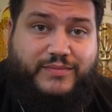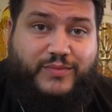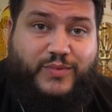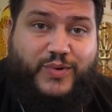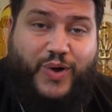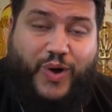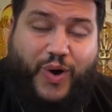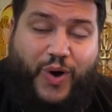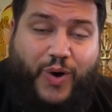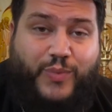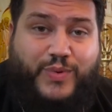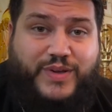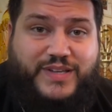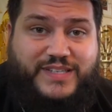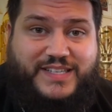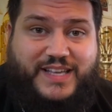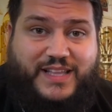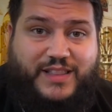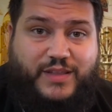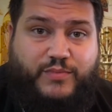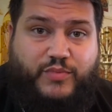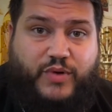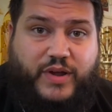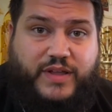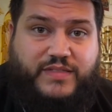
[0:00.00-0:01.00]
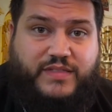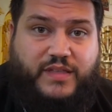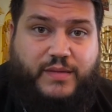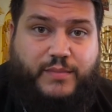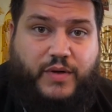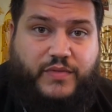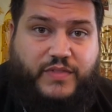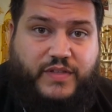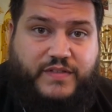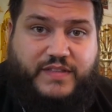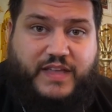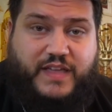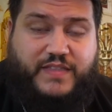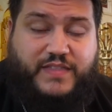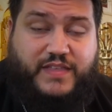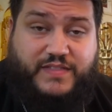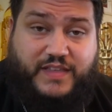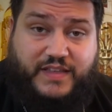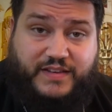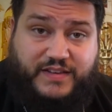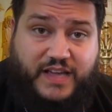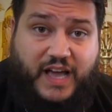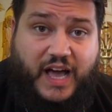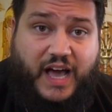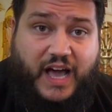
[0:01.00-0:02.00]
We always celebrate them on the day that
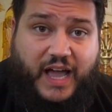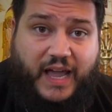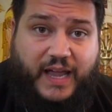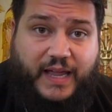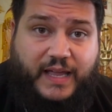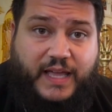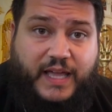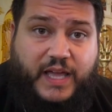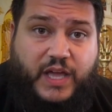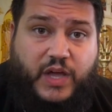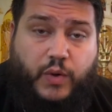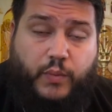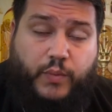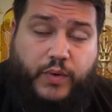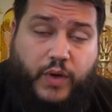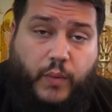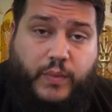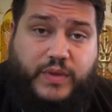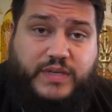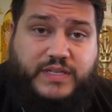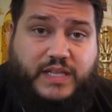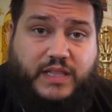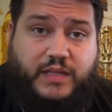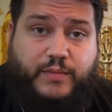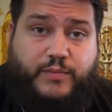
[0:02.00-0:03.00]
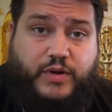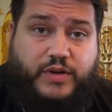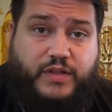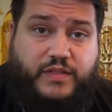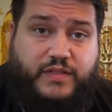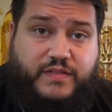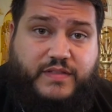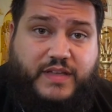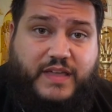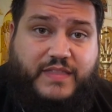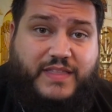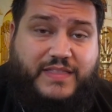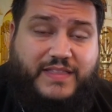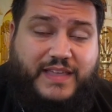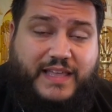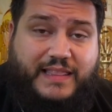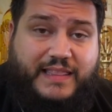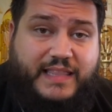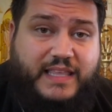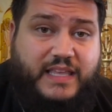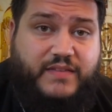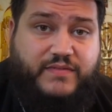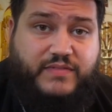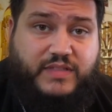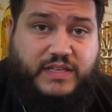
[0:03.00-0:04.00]
they die. We always celebrate on the day that they
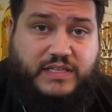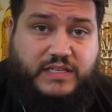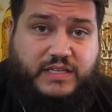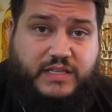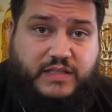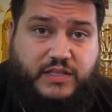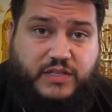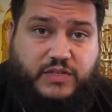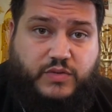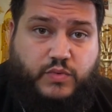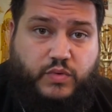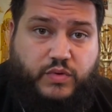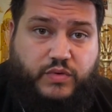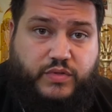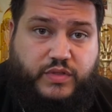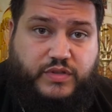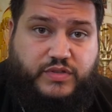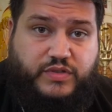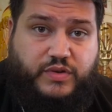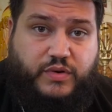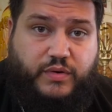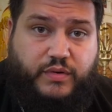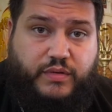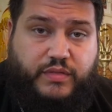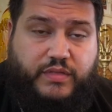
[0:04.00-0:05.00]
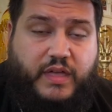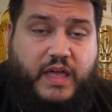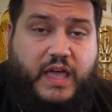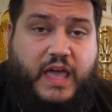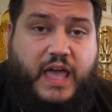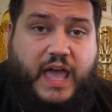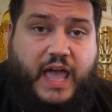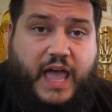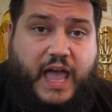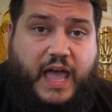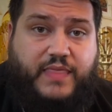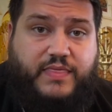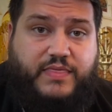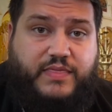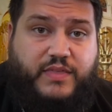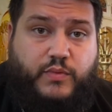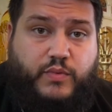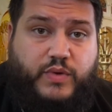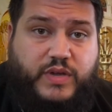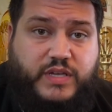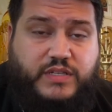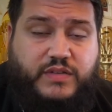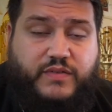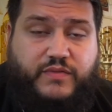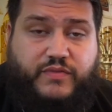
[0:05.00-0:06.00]
leave this earth. And the
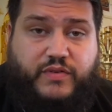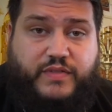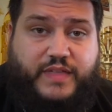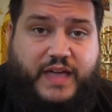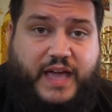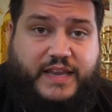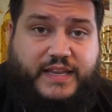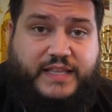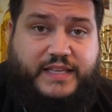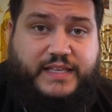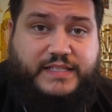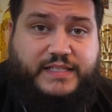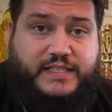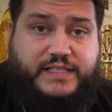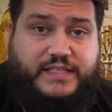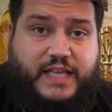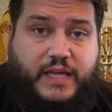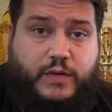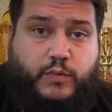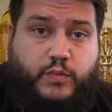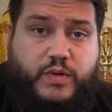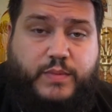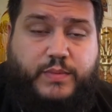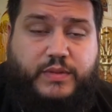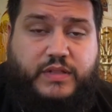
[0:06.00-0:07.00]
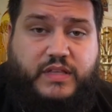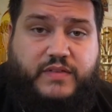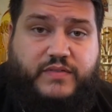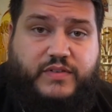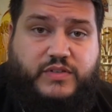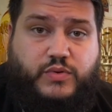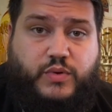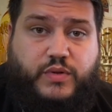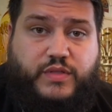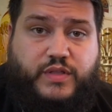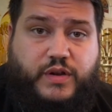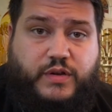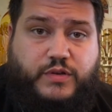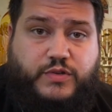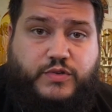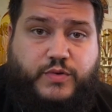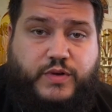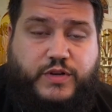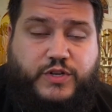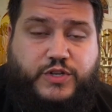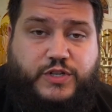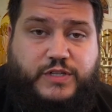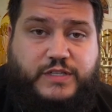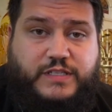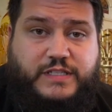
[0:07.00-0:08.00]
reason for that is that we believe as Orthodox
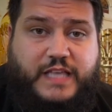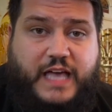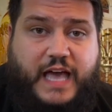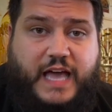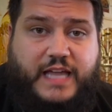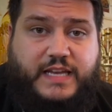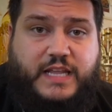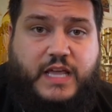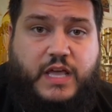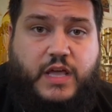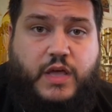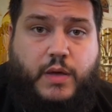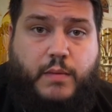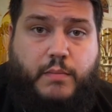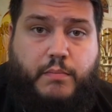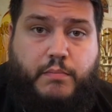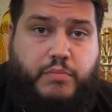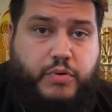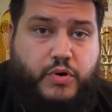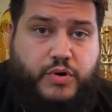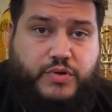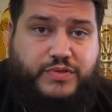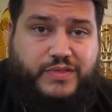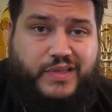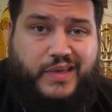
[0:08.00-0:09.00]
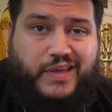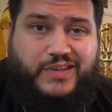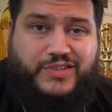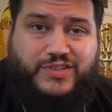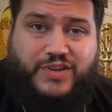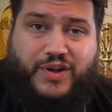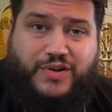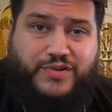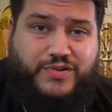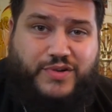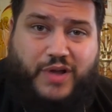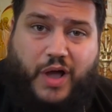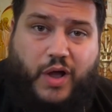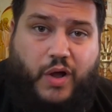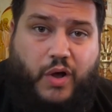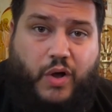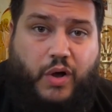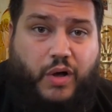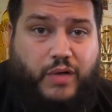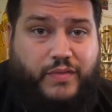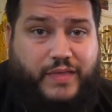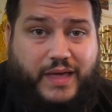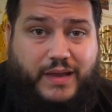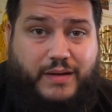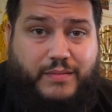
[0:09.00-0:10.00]
Christians that birthdays are not
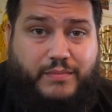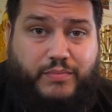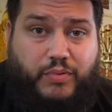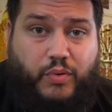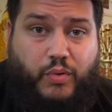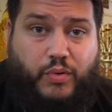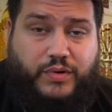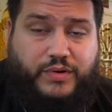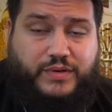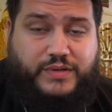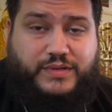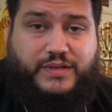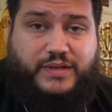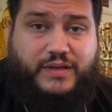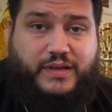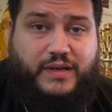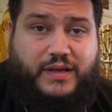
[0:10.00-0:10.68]
all that important.